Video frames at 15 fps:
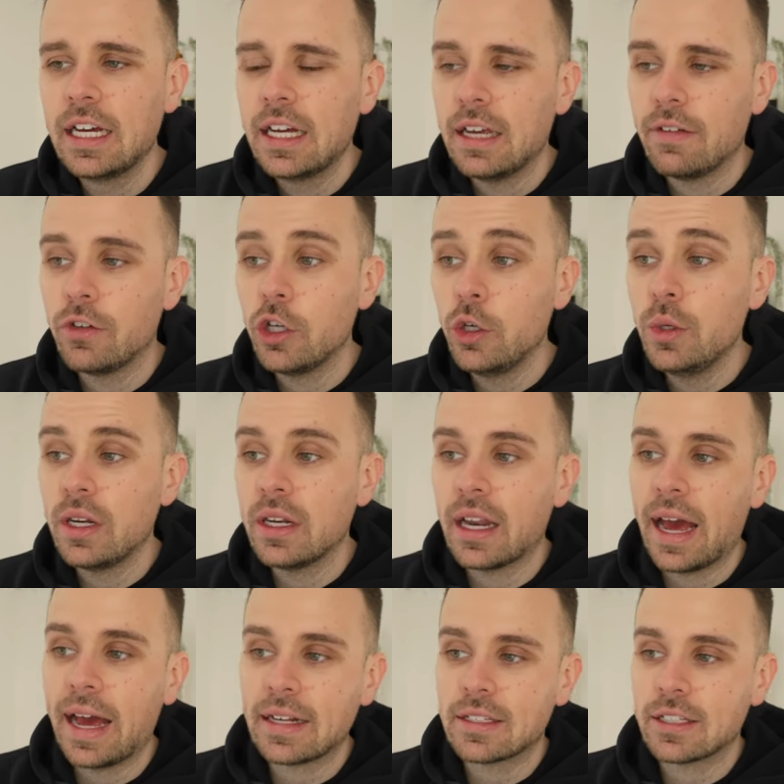If you didn't
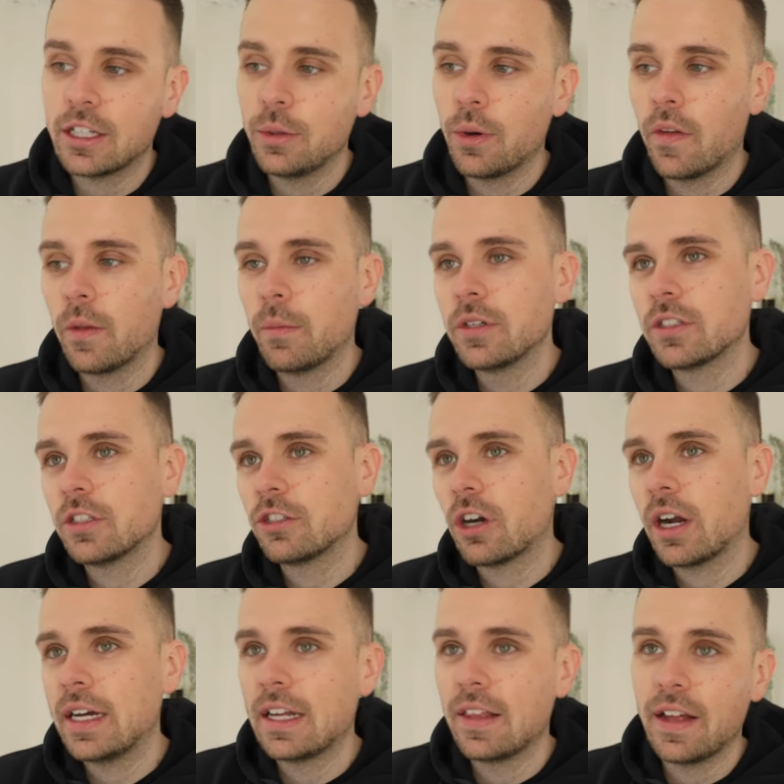execute on them as the
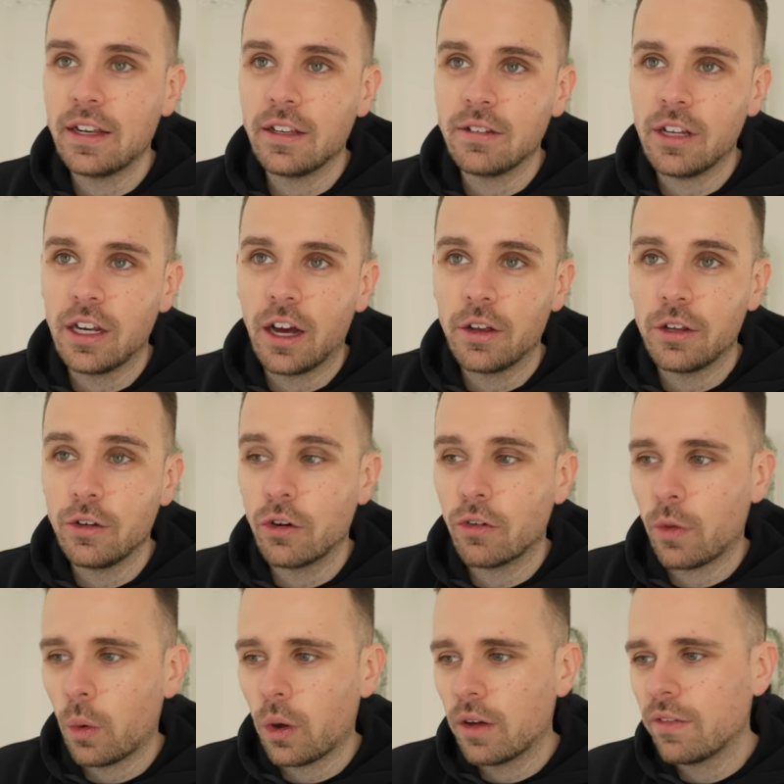trader, then you know you are
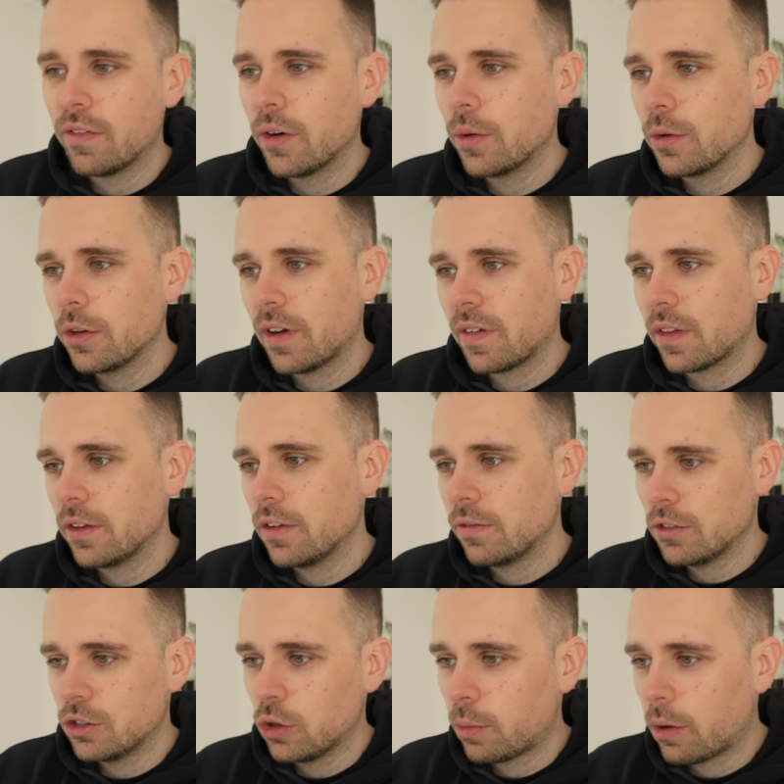the one at fault.
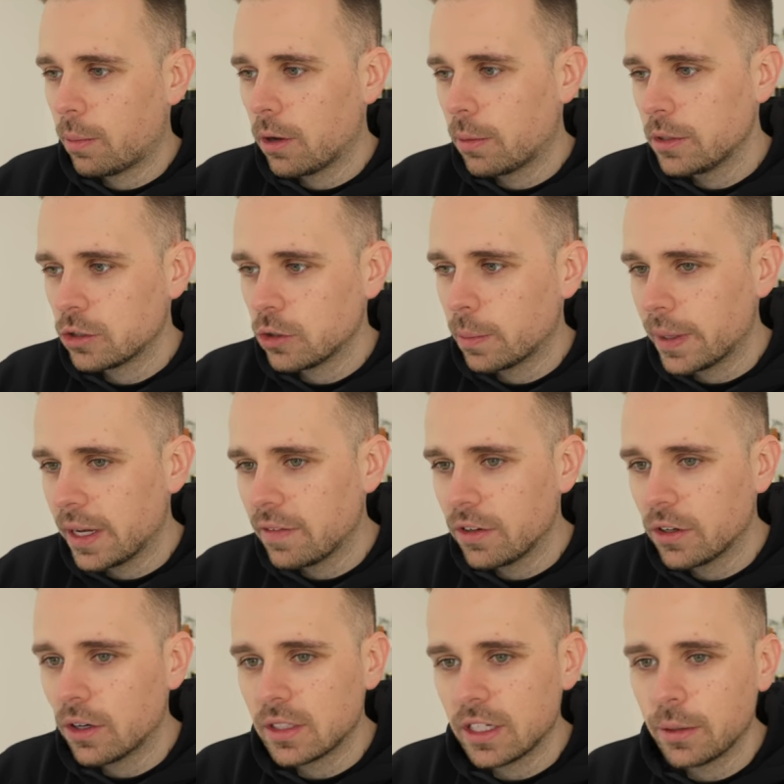It's your problem, it's your beef, you've
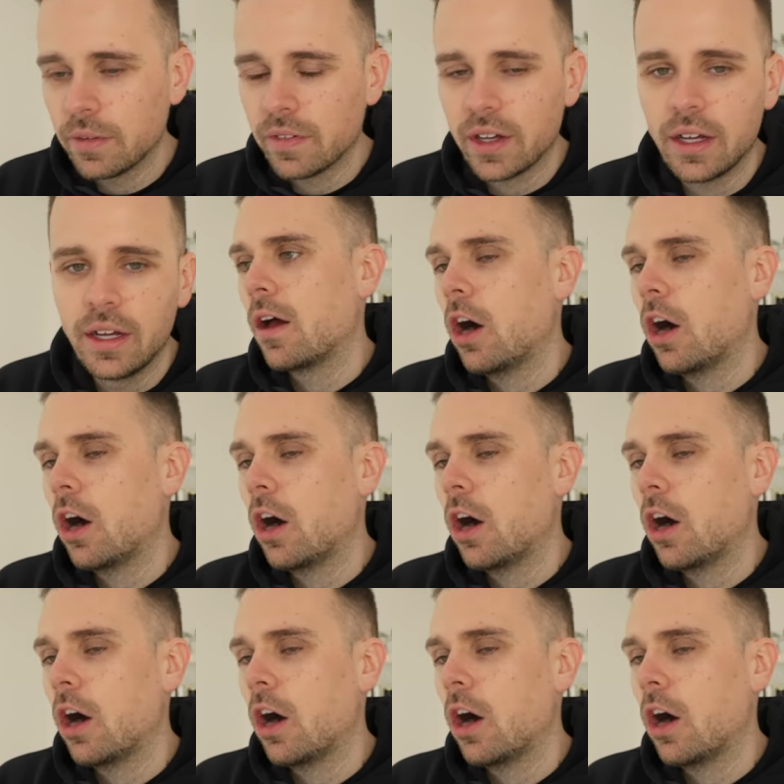got to deal with it.